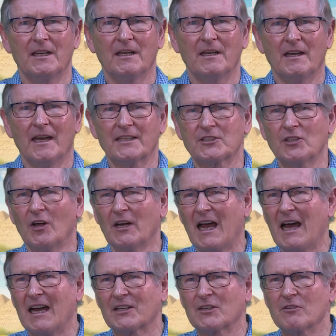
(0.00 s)
It's not
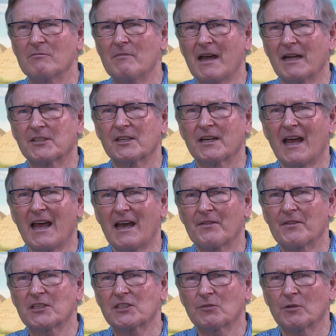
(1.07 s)
hard to imagine how
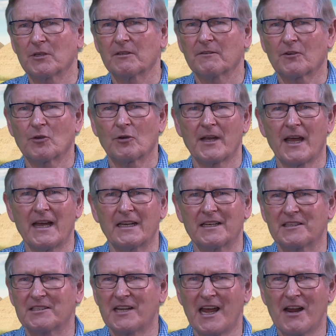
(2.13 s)
this would have
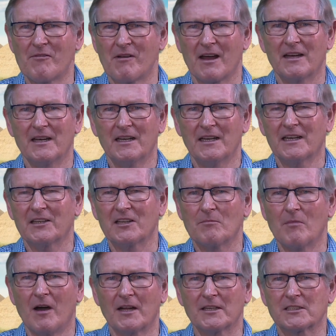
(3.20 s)
created terror in the
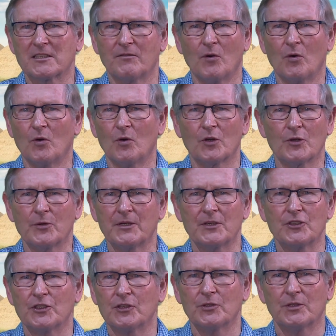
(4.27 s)
minds of all who
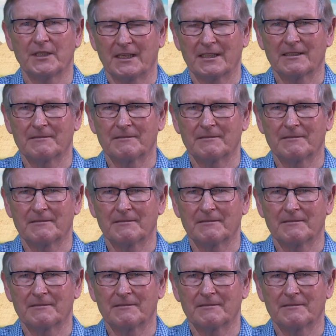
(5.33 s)
endured it.